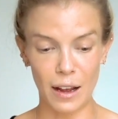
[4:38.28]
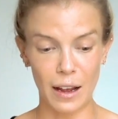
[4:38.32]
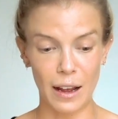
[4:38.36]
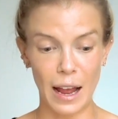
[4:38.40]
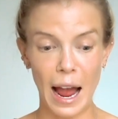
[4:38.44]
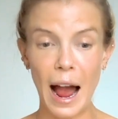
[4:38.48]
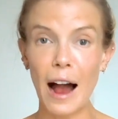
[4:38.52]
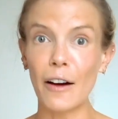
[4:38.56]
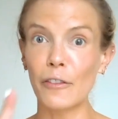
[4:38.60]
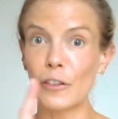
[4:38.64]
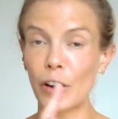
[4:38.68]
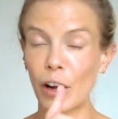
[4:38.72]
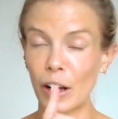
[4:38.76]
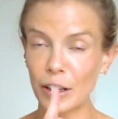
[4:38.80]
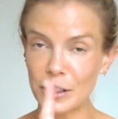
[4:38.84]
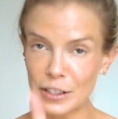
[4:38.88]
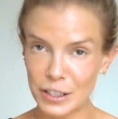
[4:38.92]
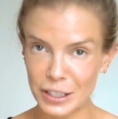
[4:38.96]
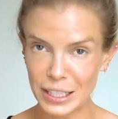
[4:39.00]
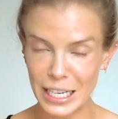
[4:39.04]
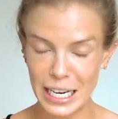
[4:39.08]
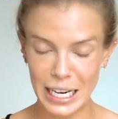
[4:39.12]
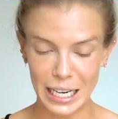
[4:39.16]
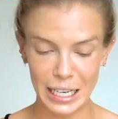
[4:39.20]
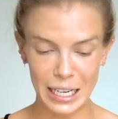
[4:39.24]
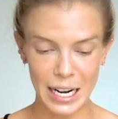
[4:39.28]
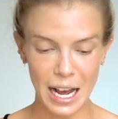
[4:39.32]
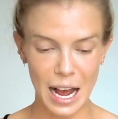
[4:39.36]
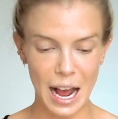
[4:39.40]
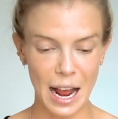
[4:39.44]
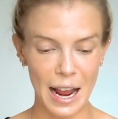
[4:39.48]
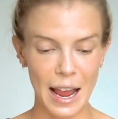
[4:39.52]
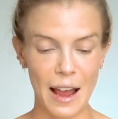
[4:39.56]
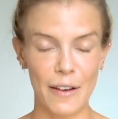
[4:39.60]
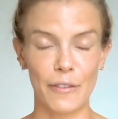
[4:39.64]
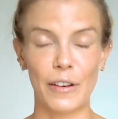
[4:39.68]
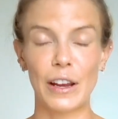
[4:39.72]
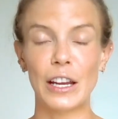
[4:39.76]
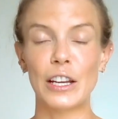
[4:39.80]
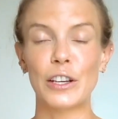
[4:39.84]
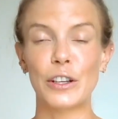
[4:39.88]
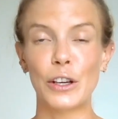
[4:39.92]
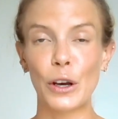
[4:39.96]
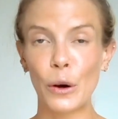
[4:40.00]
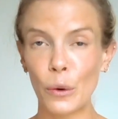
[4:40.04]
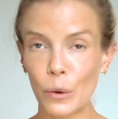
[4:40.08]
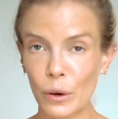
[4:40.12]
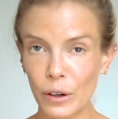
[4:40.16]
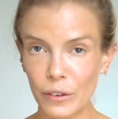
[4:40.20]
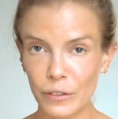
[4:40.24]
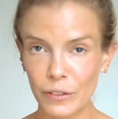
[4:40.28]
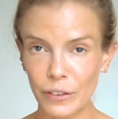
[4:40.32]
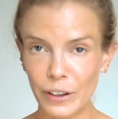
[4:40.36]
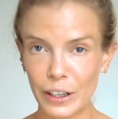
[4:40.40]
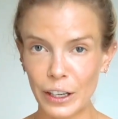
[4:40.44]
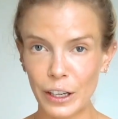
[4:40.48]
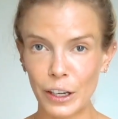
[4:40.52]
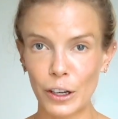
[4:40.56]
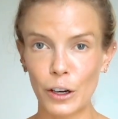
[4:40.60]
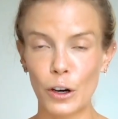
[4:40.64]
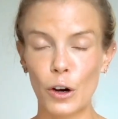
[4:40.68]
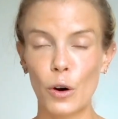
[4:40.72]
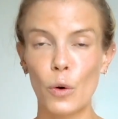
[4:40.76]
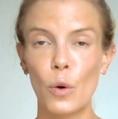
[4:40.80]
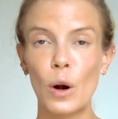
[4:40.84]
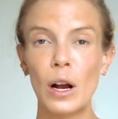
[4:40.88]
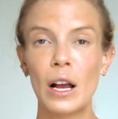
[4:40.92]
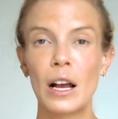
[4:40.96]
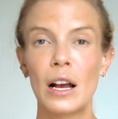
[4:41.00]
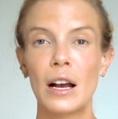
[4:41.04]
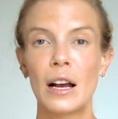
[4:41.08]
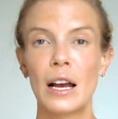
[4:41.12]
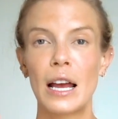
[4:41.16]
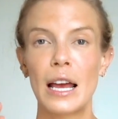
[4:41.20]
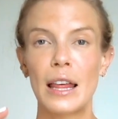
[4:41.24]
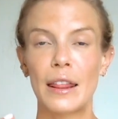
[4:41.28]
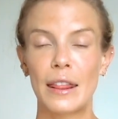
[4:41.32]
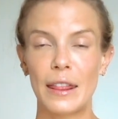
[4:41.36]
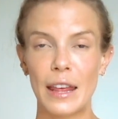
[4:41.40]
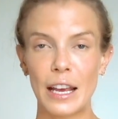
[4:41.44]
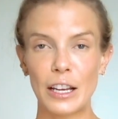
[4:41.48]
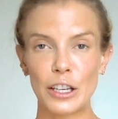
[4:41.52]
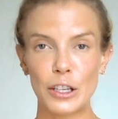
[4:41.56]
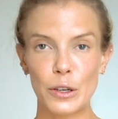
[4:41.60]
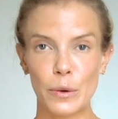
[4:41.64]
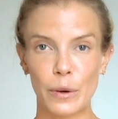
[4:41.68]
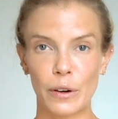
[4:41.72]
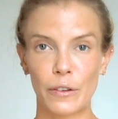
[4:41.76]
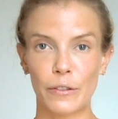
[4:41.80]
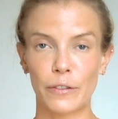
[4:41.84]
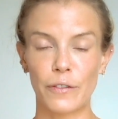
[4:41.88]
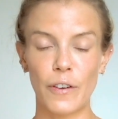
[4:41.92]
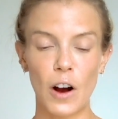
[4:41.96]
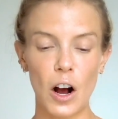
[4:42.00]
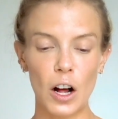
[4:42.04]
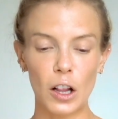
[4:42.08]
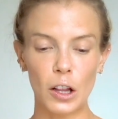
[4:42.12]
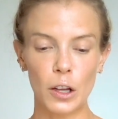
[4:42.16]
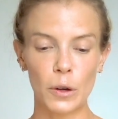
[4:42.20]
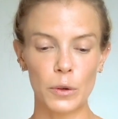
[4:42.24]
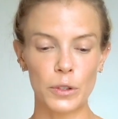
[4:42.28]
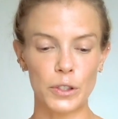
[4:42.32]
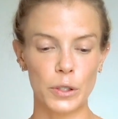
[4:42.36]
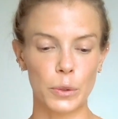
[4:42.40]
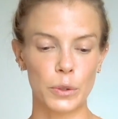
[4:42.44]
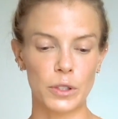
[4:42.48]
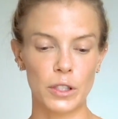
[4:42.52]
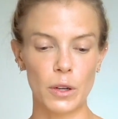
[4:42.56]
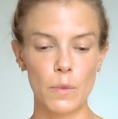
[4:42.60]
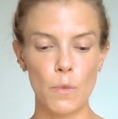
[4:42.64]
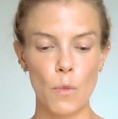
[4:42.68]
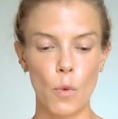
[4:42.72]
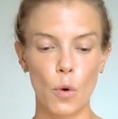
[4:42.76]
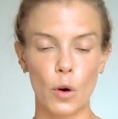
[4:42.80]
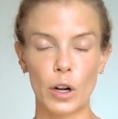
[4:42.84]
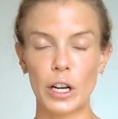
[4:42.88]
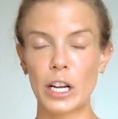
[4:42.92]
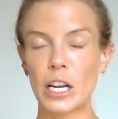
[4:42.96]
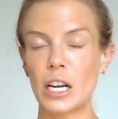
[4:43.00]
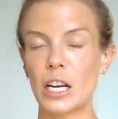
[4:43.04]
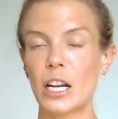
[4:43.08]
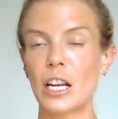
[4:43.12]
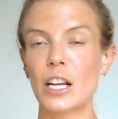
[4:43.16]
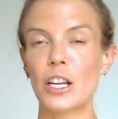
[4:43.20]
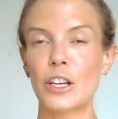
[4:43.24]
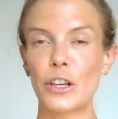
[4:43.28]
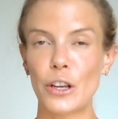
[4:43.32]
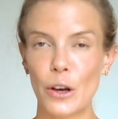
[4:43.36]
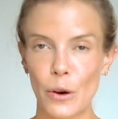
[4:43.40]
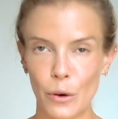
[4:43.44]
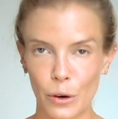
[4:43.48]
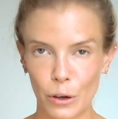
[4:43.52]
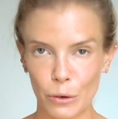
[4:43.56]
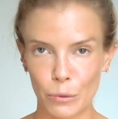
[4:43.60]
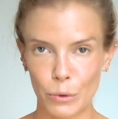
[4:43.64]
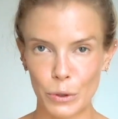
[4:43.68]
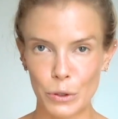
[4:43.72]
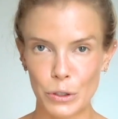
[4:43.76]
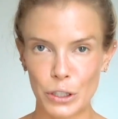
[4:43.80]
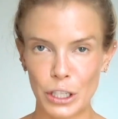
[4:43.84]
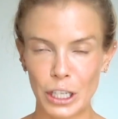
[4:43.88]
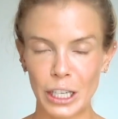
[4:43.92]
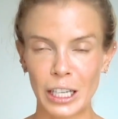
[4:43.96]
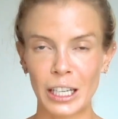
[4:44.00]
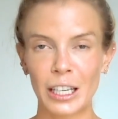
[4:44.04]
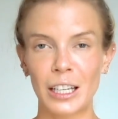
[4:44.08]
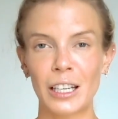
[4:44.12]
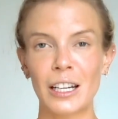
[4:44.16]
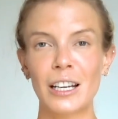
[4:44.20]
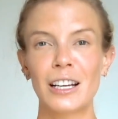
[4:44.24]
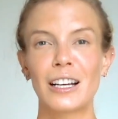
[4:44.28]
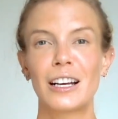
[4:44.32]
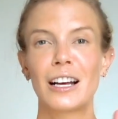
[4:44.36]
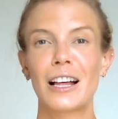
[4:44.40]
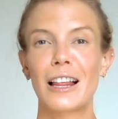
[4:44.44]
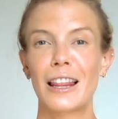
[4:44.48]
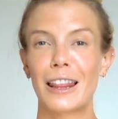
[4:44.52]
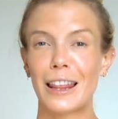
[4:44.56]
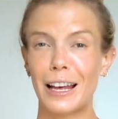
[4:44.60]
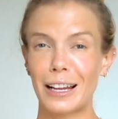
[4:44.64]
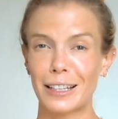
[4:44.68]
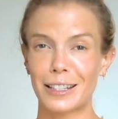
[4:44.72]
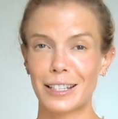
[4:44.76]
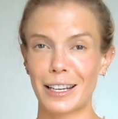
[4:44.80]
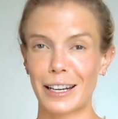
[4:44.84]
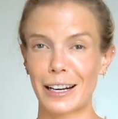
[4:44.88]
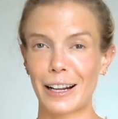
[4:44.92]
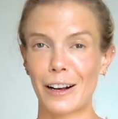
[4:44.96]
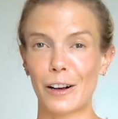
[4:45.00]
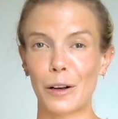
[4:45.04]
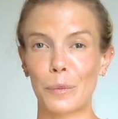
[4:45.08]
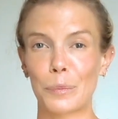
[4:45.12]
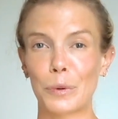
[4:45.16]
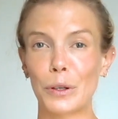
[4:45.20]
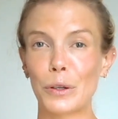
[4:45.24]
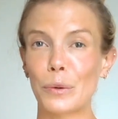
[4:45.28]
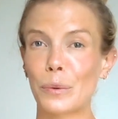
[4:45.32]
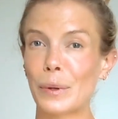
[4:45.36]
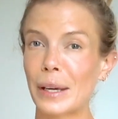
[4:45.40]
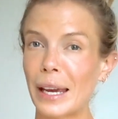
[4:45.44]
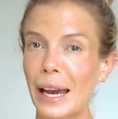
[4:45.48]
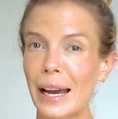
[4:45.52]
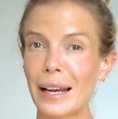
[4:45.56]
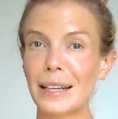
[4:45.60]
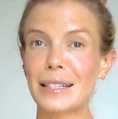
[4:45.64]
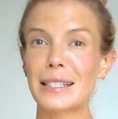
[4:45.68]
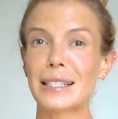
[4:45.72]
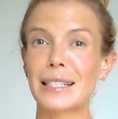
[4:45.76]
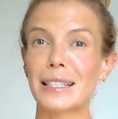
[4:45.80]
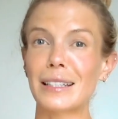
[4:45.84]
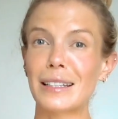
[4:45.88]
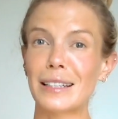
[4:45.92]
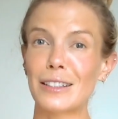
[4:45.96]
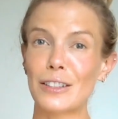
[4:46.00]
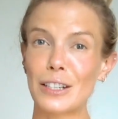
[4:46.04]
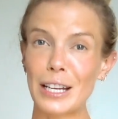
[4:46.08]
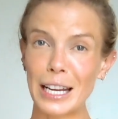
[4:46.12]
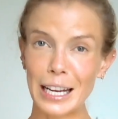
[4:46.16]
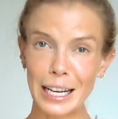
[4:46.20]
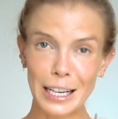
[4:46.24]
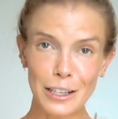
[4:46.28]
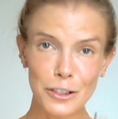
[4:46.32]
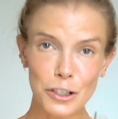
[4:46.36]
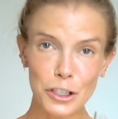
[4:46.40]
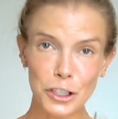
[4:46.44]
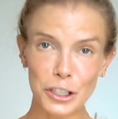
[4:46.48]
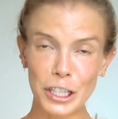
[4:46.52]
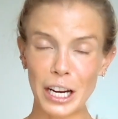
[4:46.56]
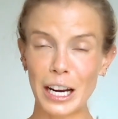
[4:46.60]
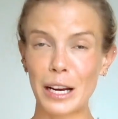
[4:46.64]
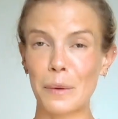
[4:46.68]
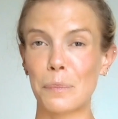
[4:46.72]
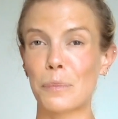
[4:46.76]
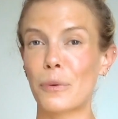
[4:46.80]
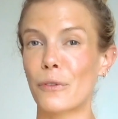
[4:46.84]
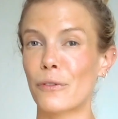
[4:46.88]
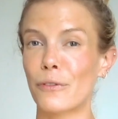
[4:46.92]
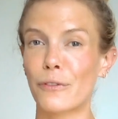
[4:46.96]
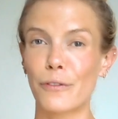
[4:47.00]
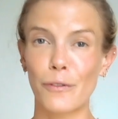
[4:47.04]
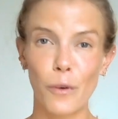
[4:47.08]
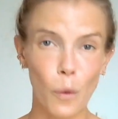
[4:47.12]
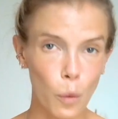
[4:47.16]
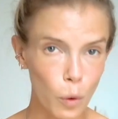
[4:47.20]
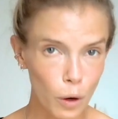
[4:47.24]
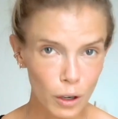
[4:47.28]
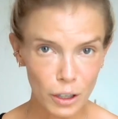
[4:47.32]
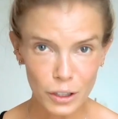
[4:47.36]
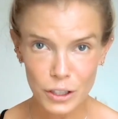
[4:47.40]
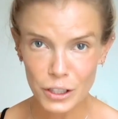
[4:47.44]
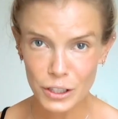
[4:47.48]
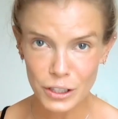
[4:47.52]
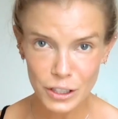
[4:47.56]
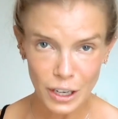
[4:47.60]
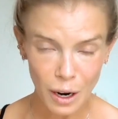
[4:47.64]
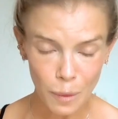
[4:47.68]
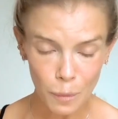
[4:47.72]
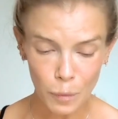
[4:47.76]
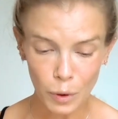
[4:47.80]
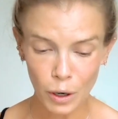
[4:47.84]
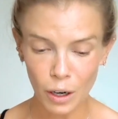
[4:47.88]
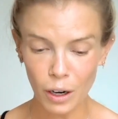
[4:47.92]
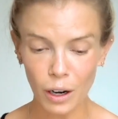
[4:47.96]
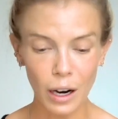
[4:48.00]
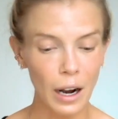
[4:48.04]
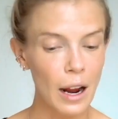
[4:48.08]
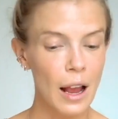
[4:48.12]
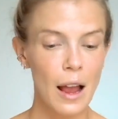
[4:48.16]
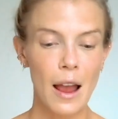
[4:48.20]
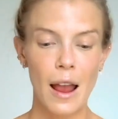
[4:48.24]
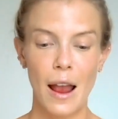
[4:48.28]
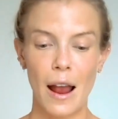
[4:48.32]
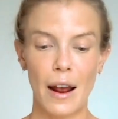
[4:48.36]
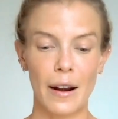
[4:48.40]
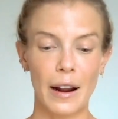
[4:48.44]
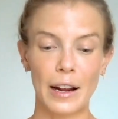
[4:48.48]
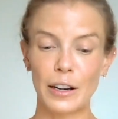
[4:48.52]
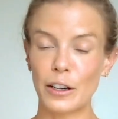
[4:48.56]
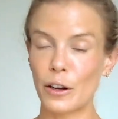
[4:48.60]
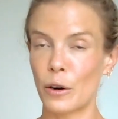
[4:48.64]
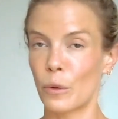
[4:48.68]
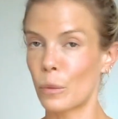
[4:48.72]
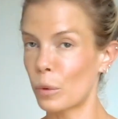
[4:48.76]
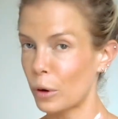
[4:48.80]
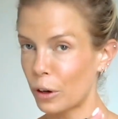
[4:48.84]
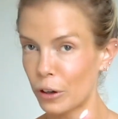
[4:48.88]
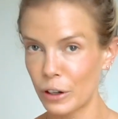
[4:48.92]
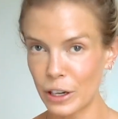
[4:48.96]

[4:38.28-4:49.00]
have a yoga video that you can follow. So it's a morning yoga routine that's gonna help you get in shape for summer, and I know we're